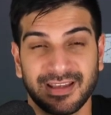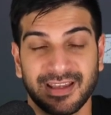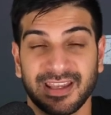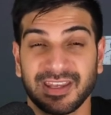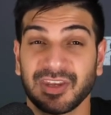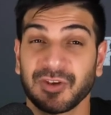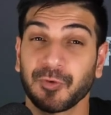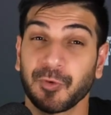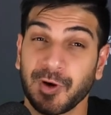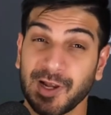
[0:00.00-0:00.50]

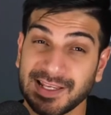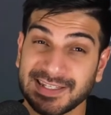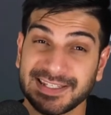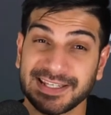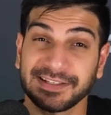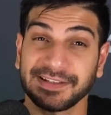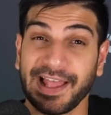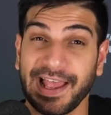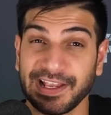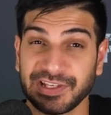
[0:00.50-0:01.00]
And you know what I
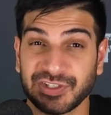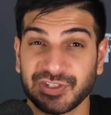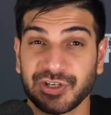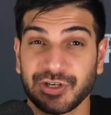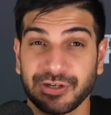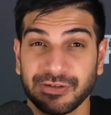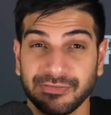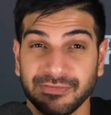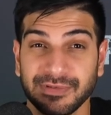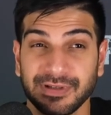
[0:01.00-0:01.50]
said last
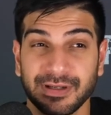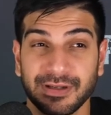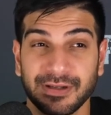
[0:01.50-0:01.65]
year?